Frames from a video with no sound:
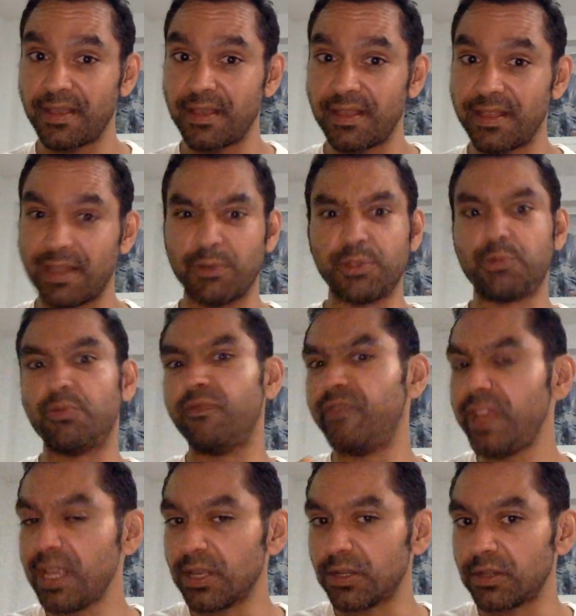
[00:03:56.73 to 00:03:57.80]
that was
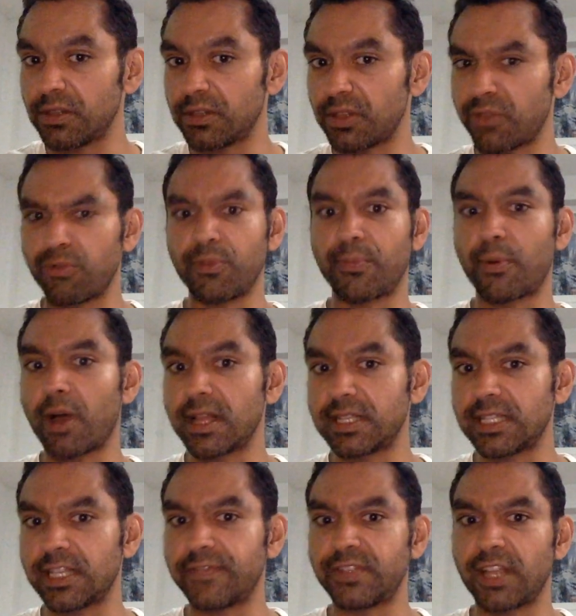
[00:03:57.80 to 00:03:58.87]
revealed through the process
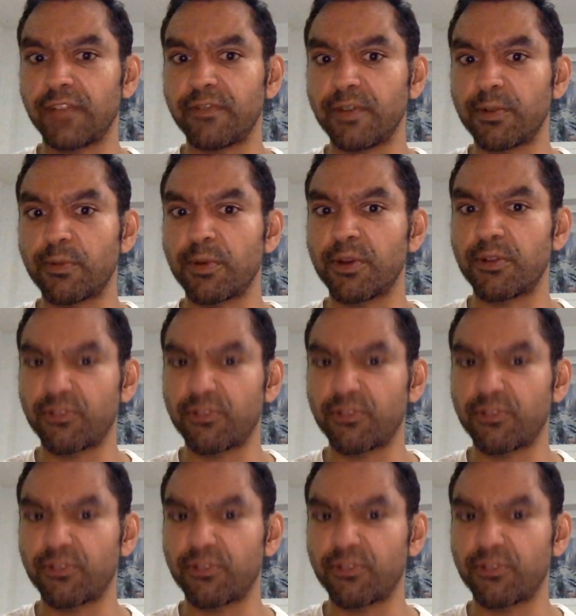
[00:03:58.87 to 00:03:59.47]
of self inquiry or